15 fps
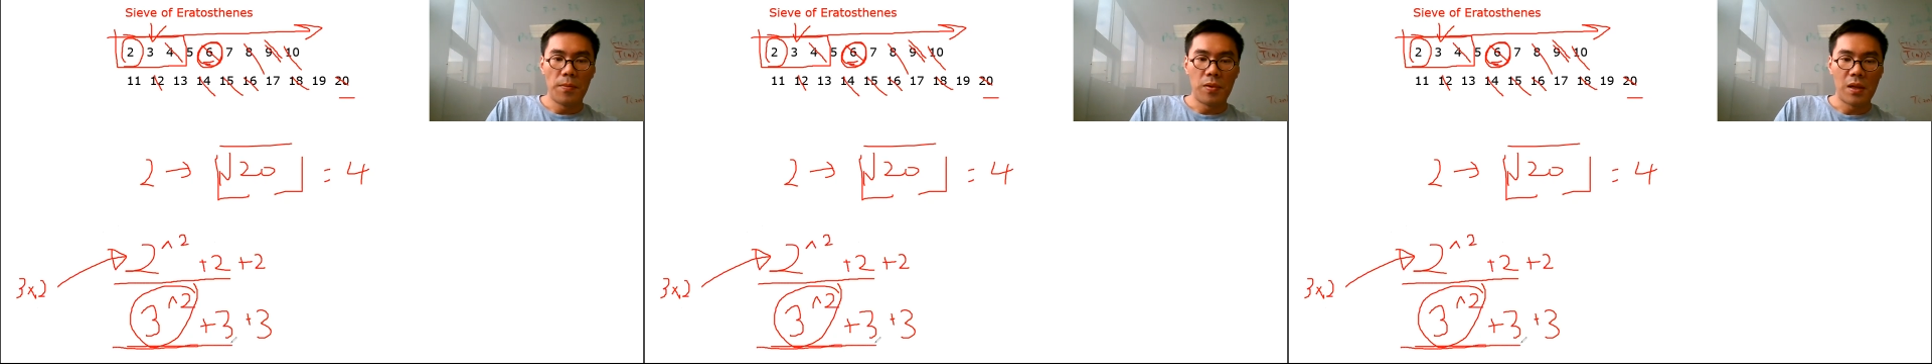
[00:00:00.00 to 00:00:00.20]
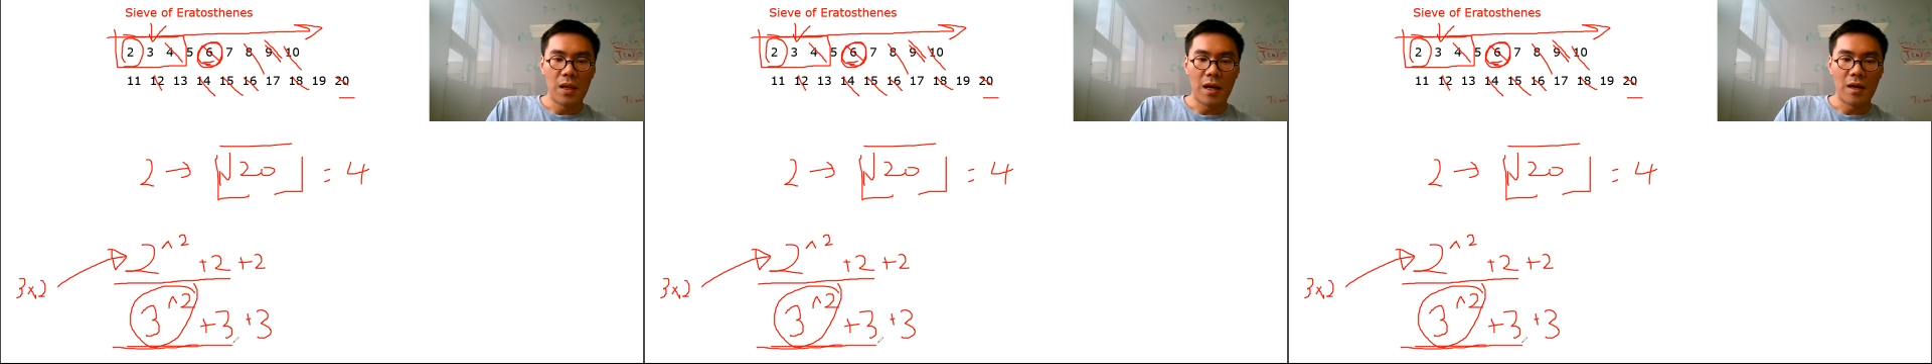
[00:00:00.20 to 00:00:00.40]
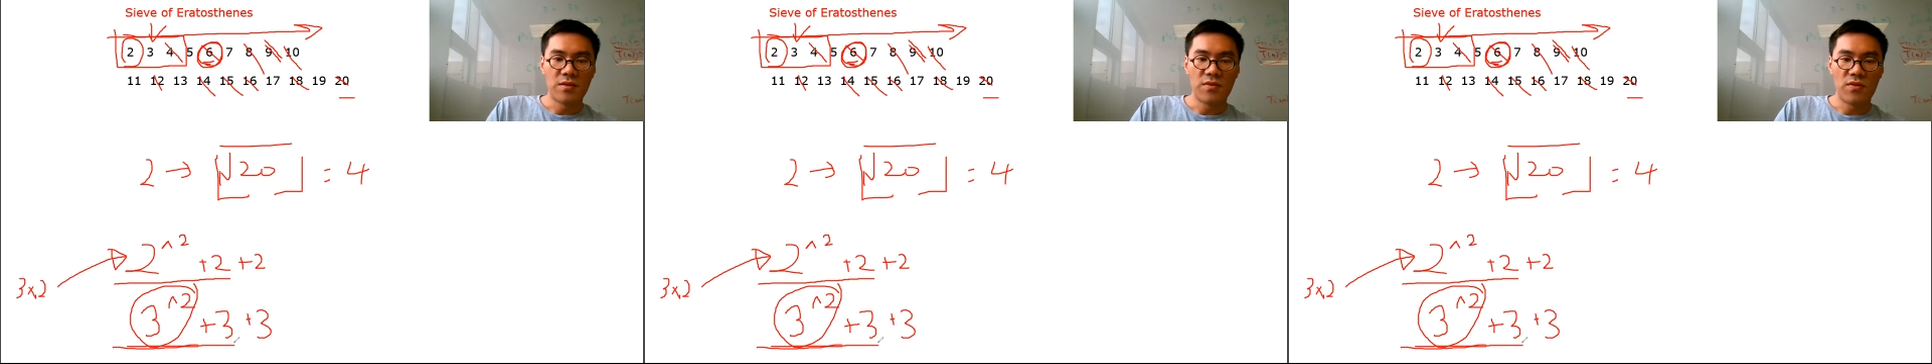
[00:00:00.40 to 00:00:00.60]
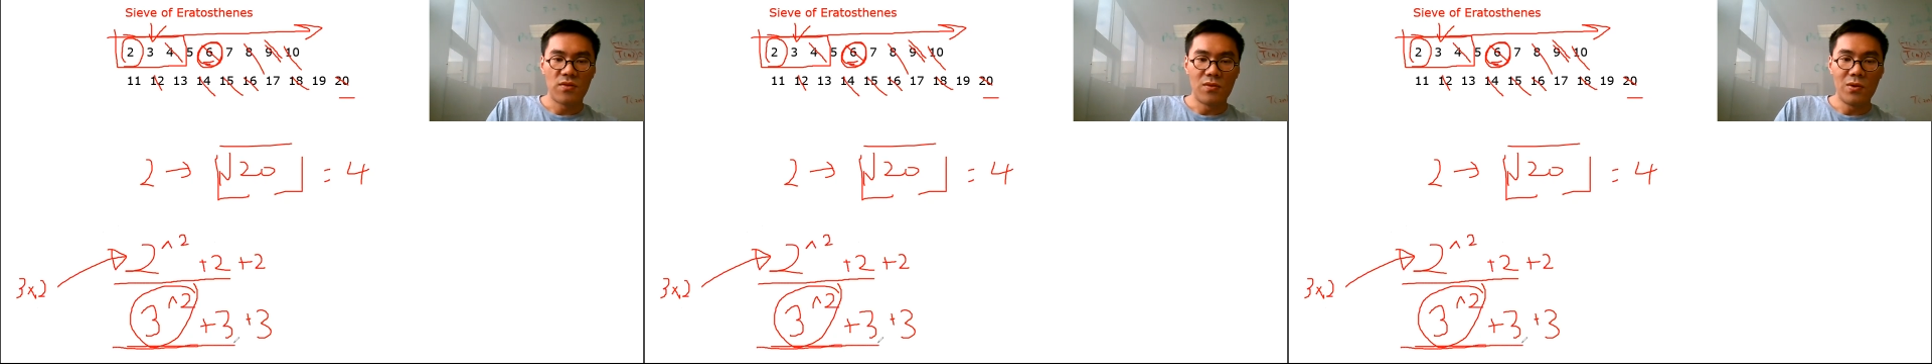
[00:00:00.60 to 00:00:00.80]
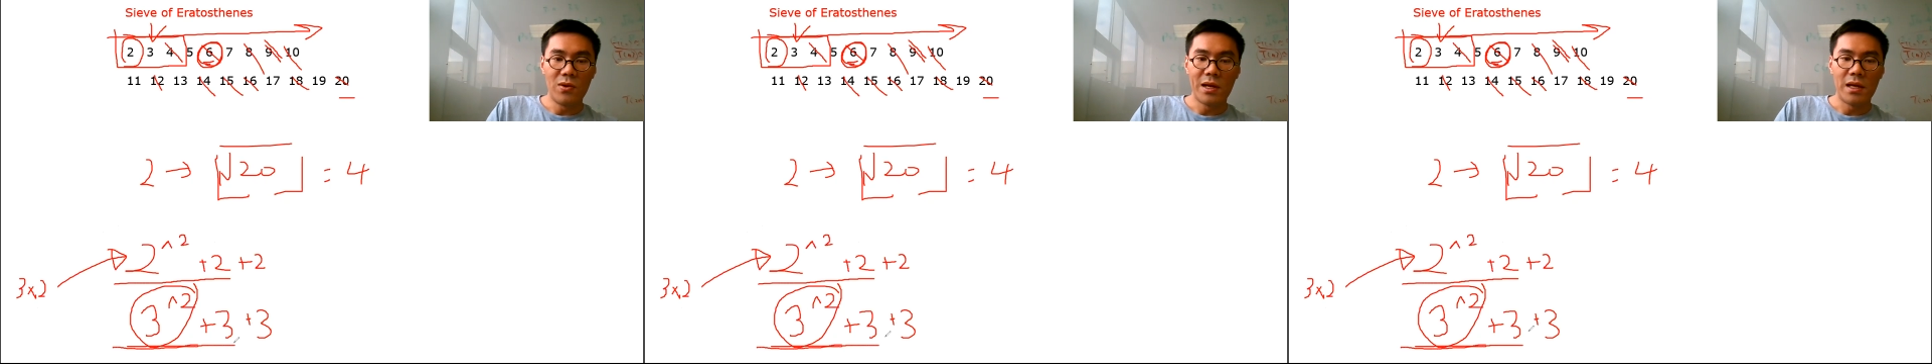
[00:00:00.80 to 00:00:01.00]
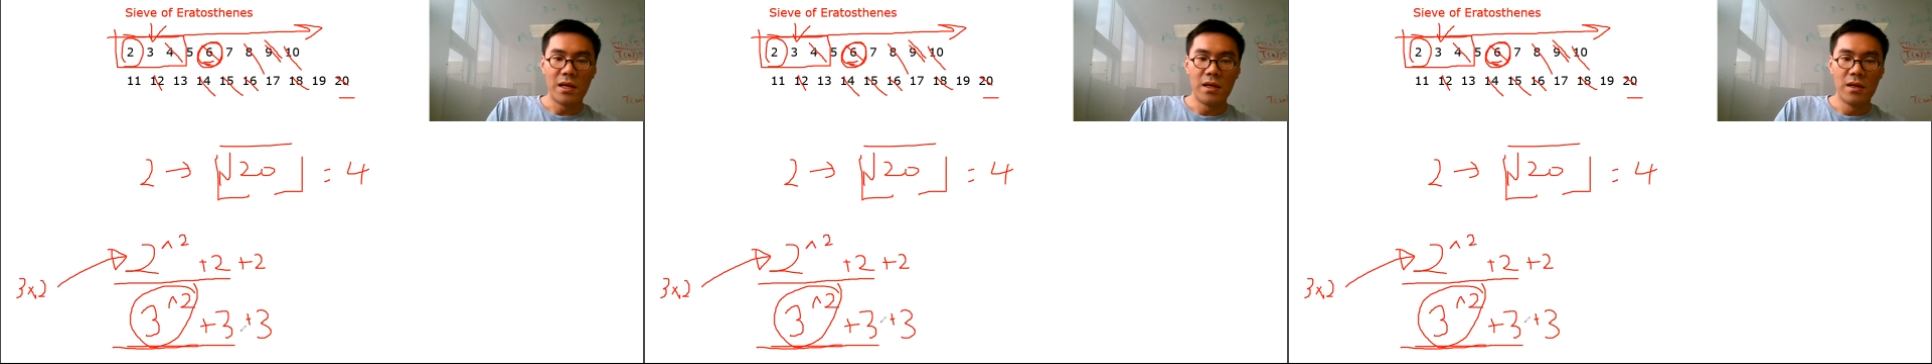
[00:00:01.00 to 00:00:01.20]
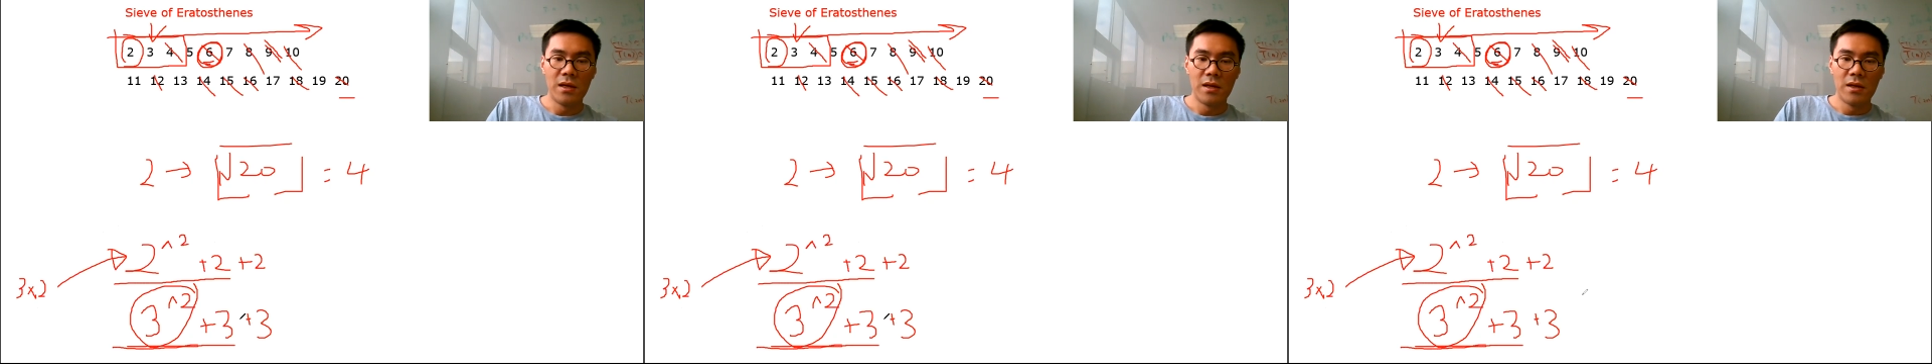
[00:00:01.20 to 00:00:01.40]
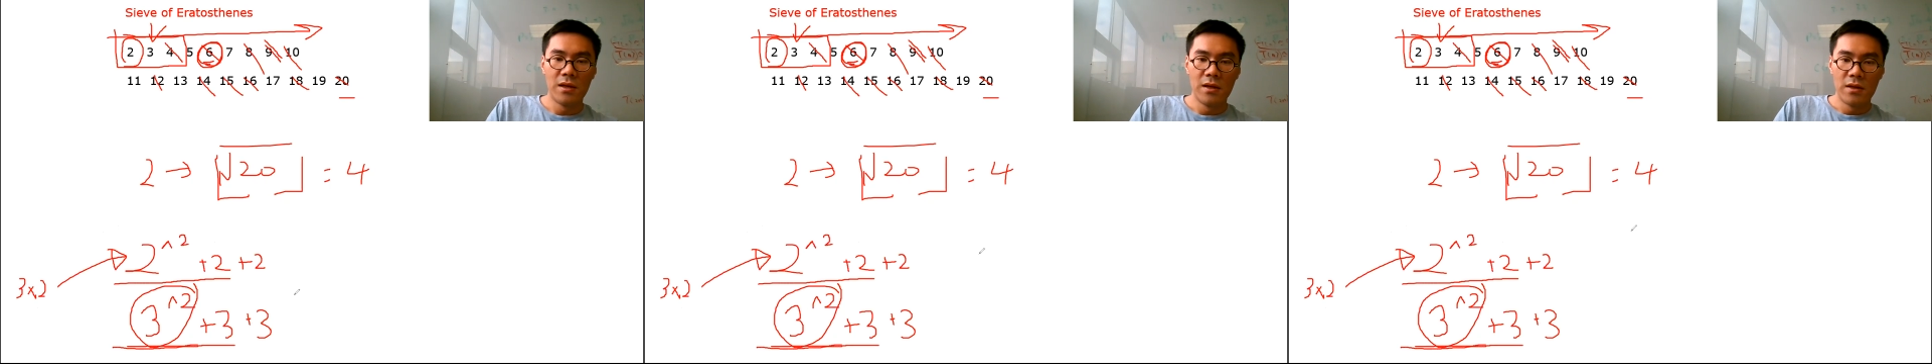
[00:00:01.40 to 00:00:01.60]
plus 3,
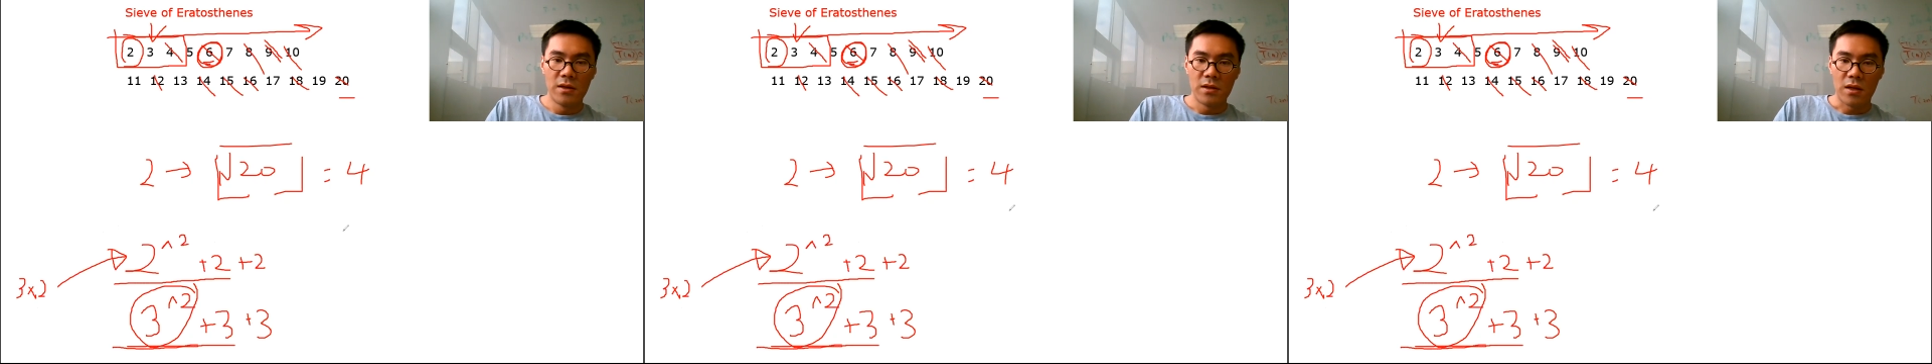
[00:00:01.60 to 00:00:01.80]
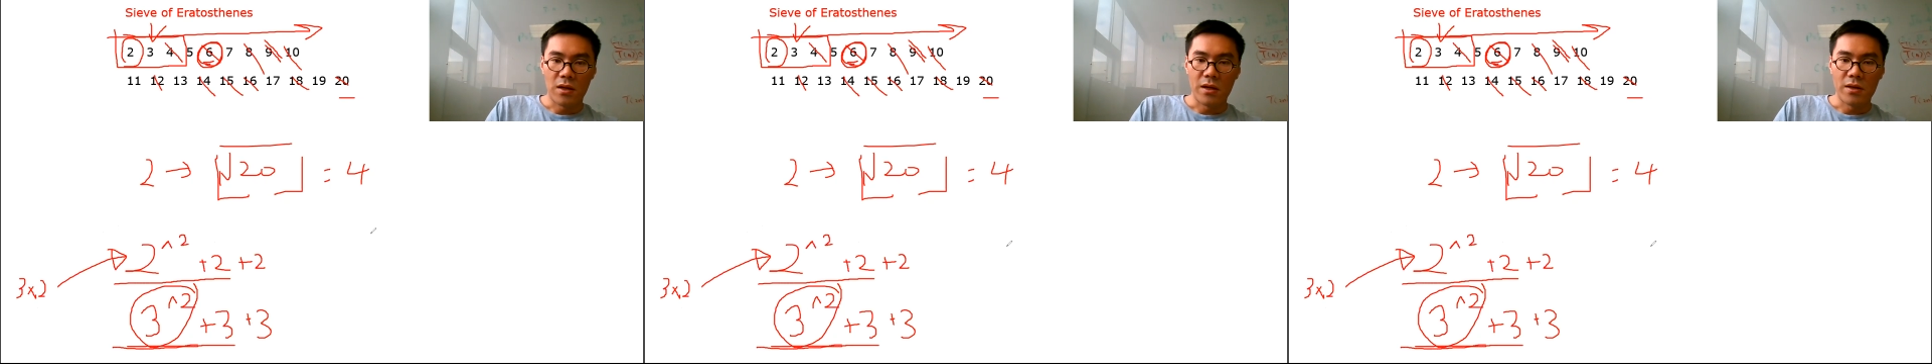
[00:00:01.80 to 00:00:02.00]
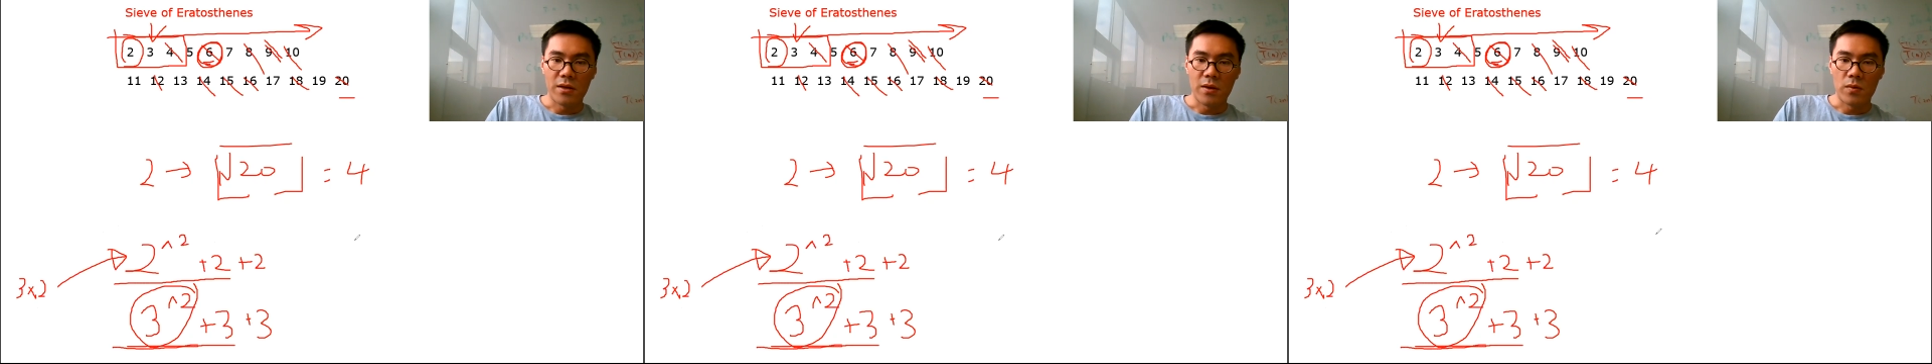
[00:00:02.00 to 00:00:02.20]
all right,